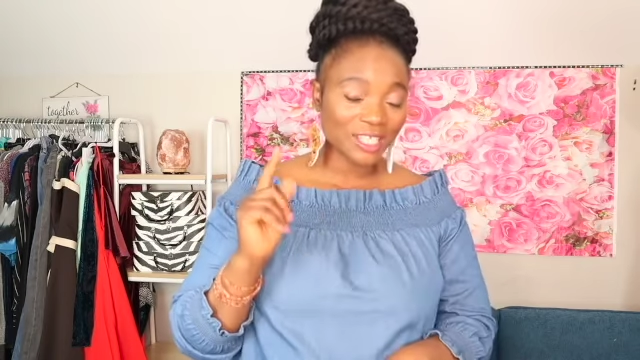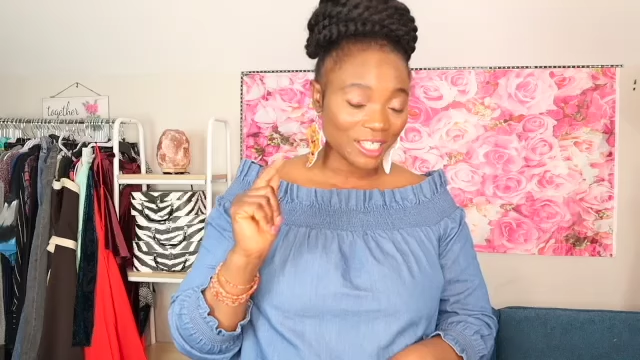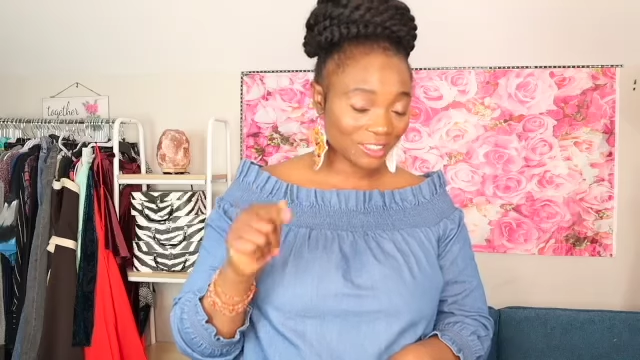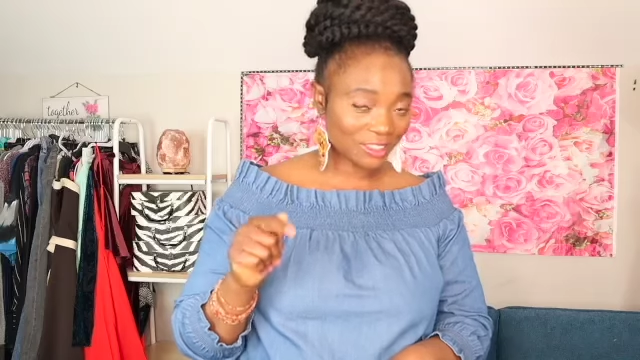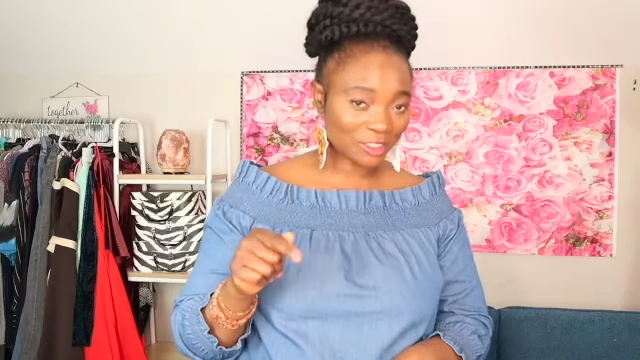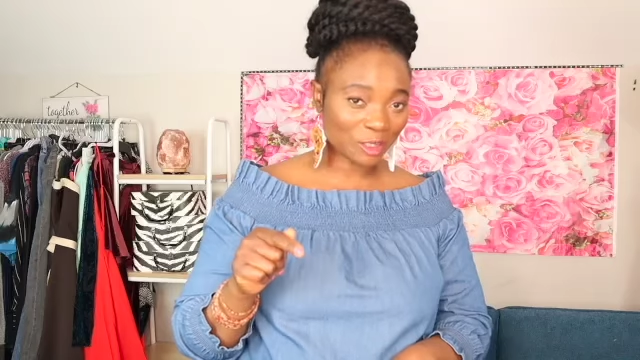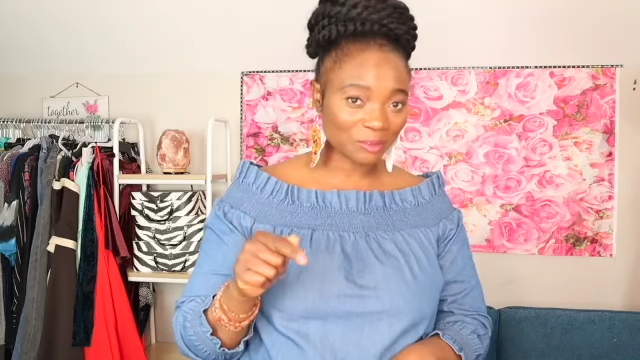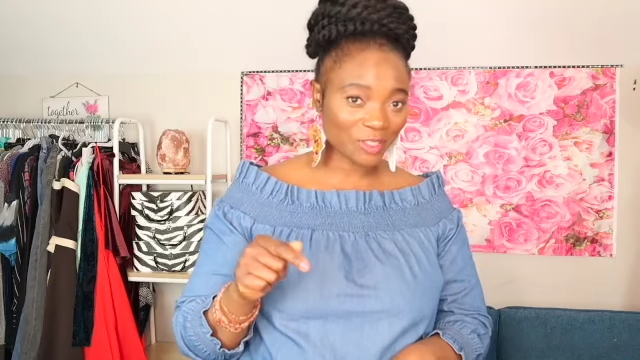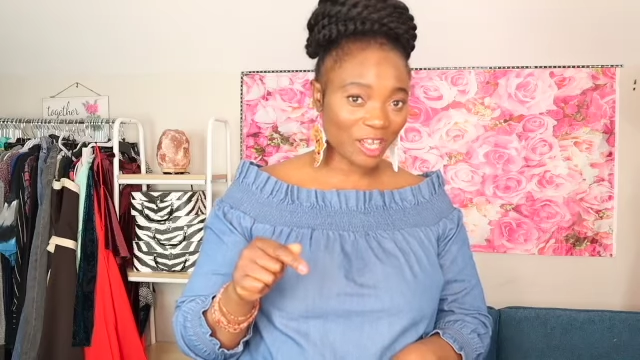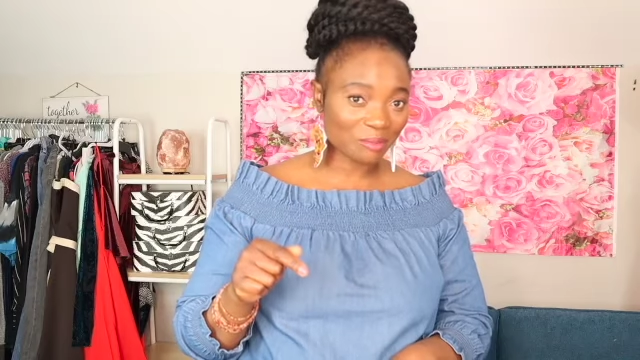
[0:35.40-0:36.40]
Hit the
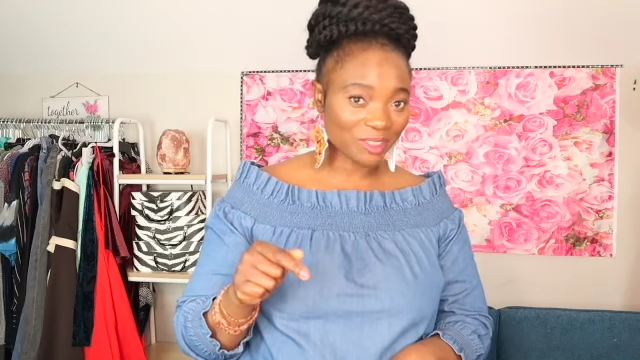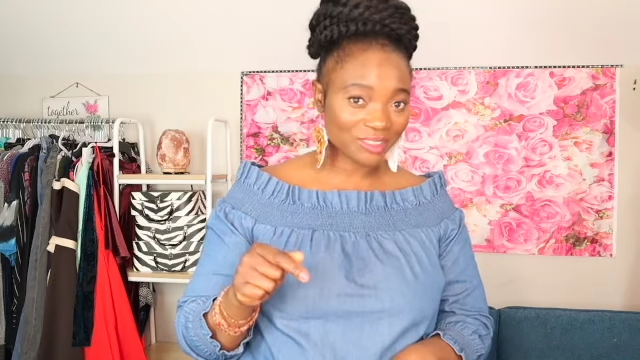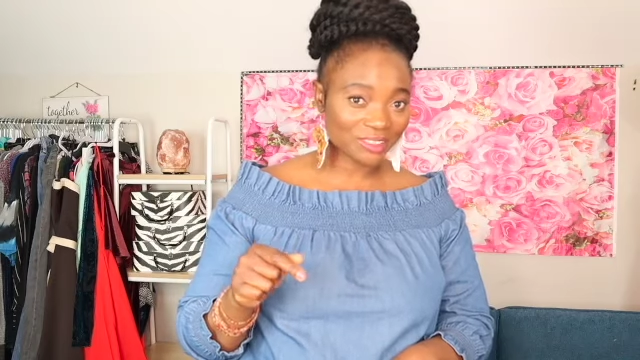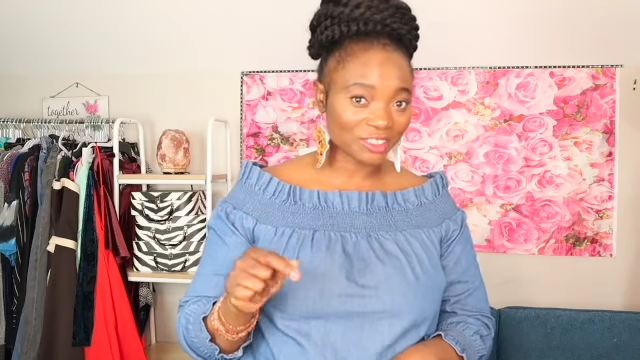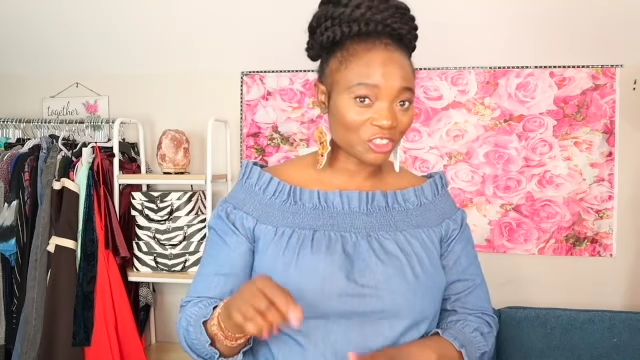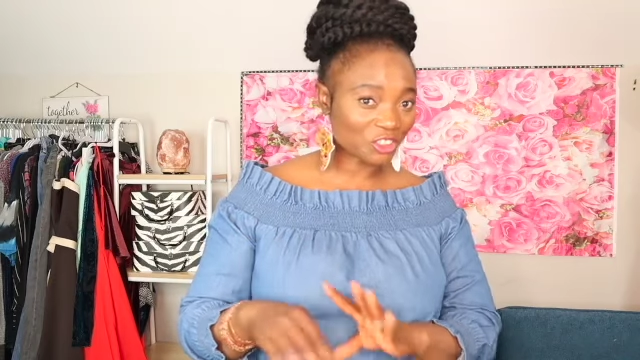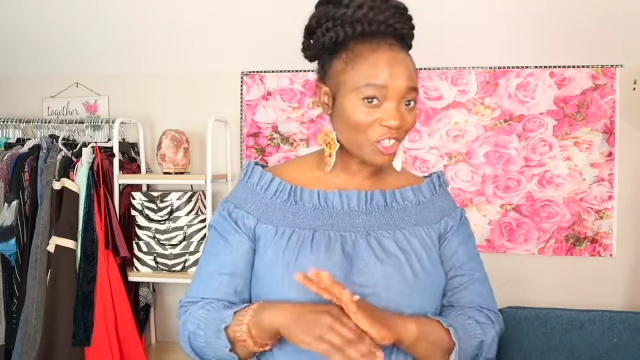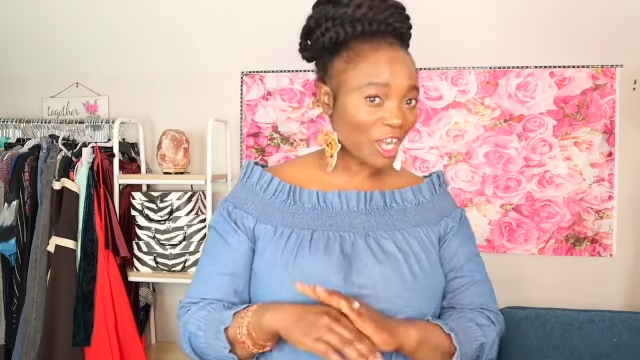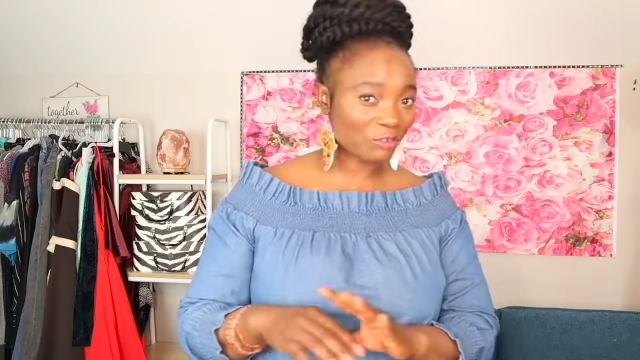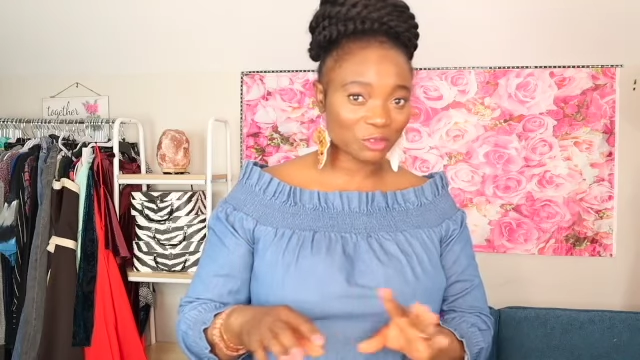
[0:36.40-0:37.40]
subscribe button. You
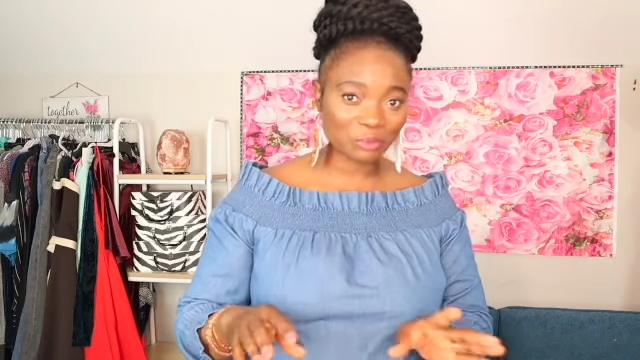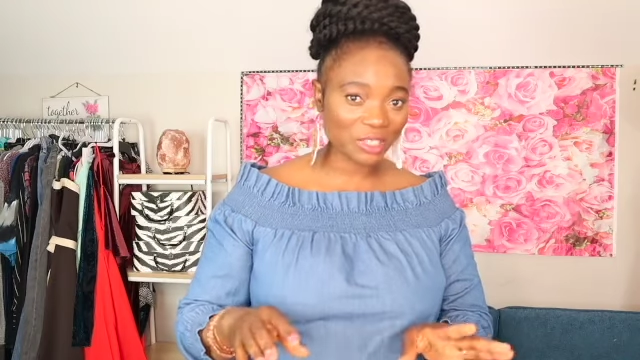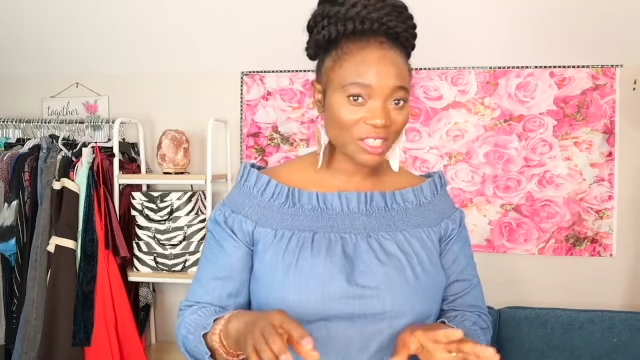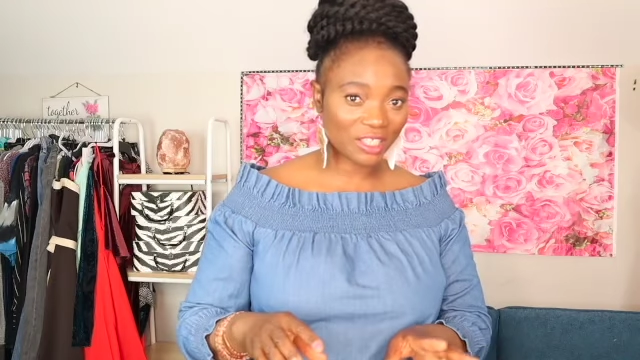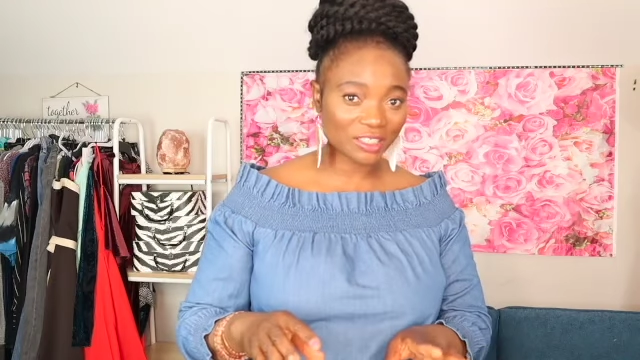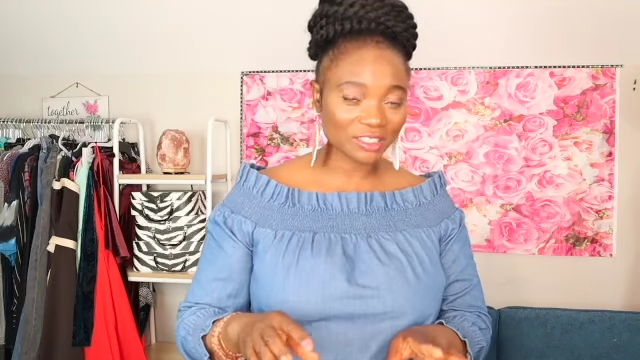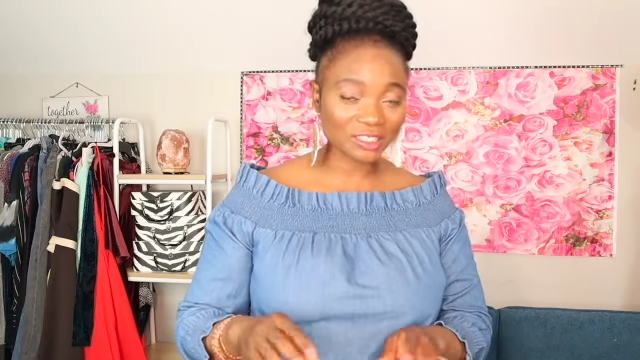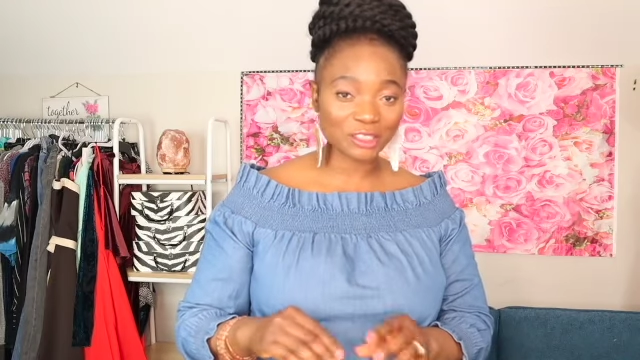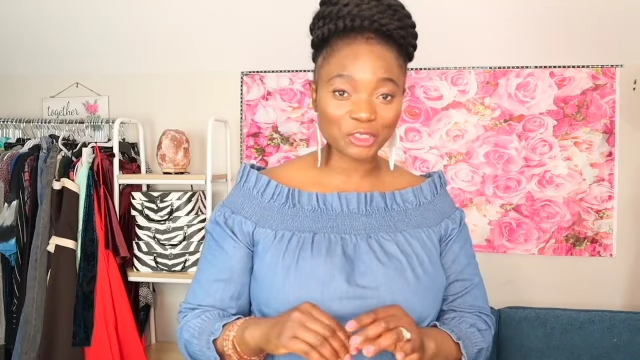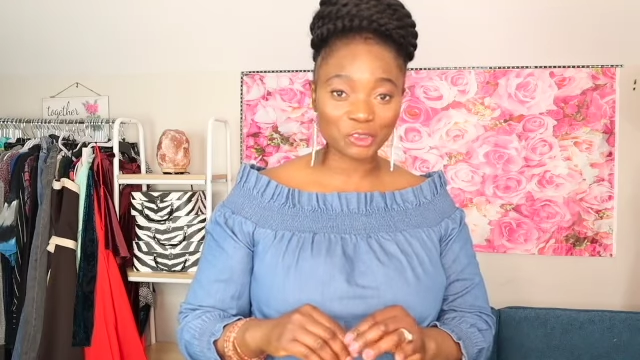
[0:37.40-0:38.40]
don't have to pay
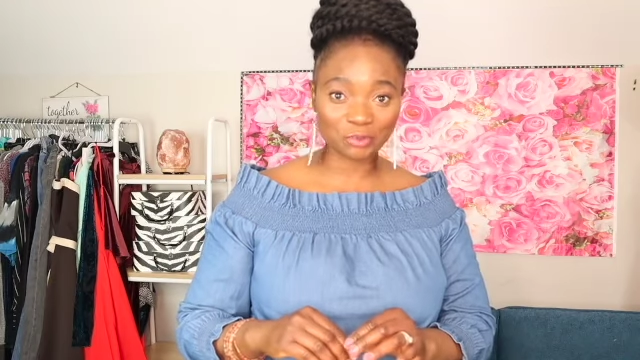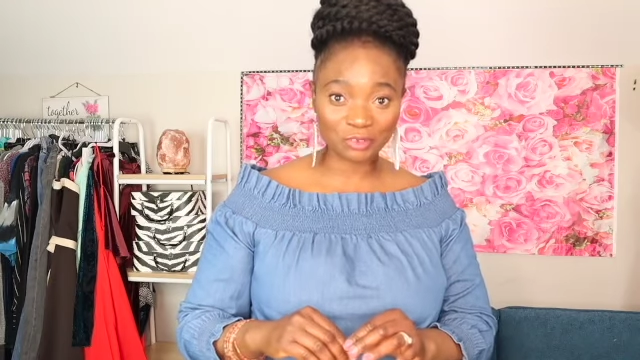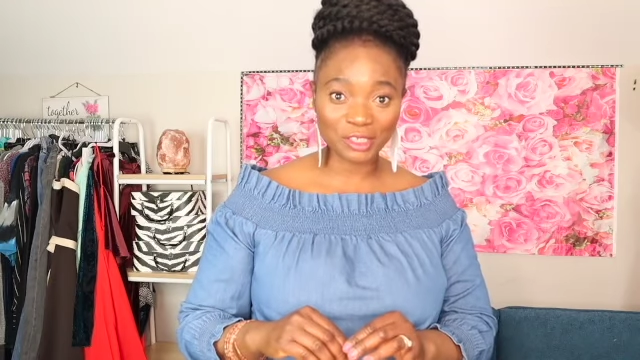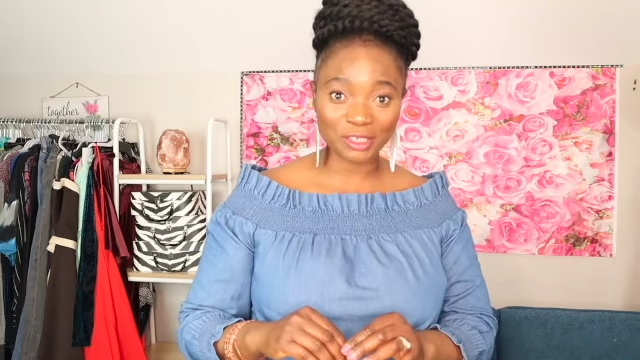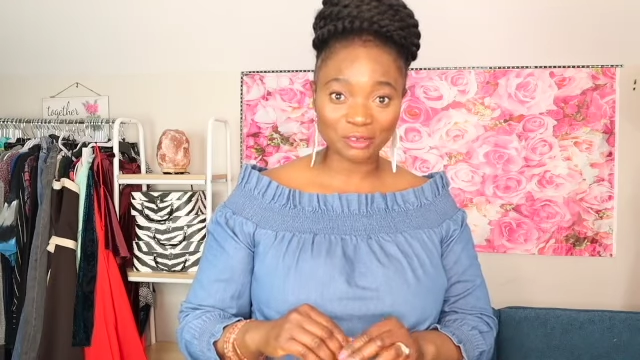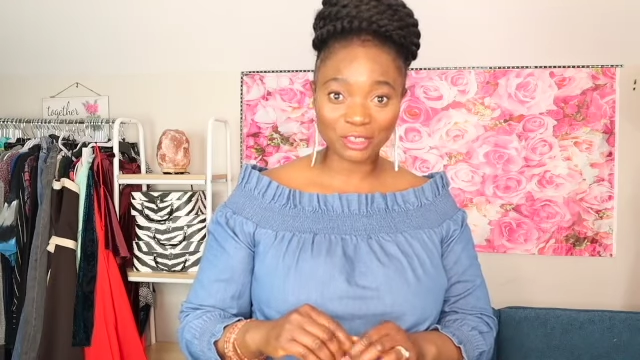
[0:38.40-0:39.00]
anything. It's free.